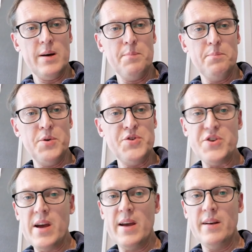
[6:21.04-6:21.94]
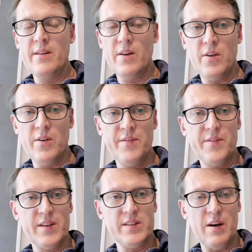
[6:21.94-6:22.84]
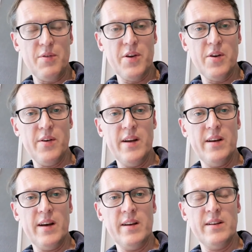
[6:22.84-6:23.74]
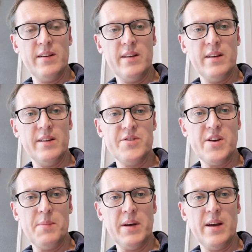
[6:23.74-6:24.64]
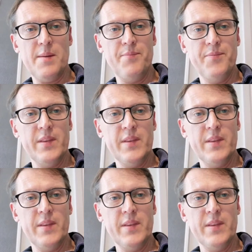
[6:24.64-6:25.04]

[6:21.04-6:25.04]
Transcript: Moon Jae-in of South Korea and Chairman Kim.